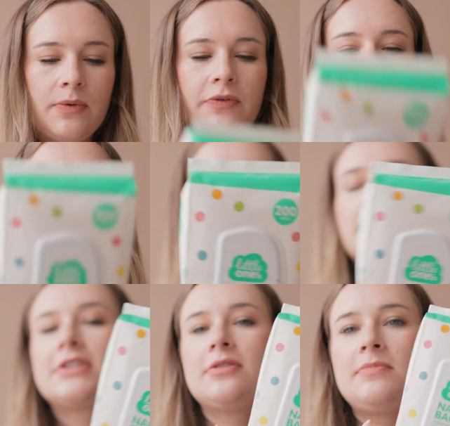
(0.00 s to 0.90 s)
We've also
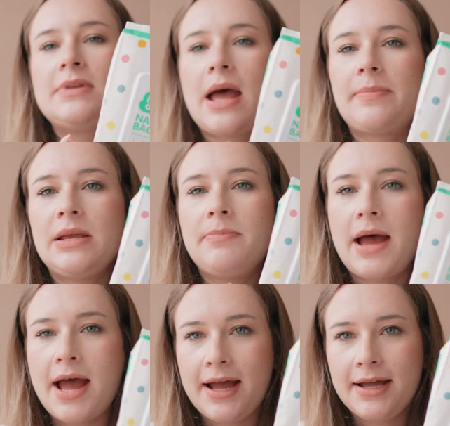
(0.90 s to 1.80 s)
got some nappy
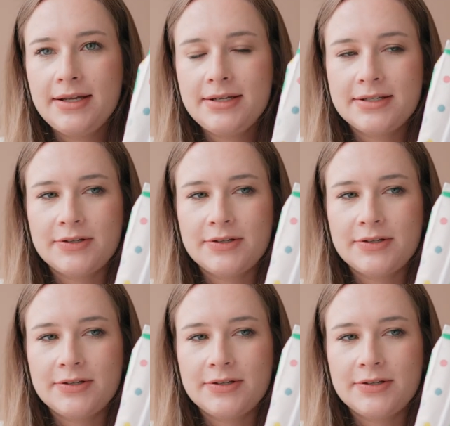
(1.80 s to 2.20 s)
bags.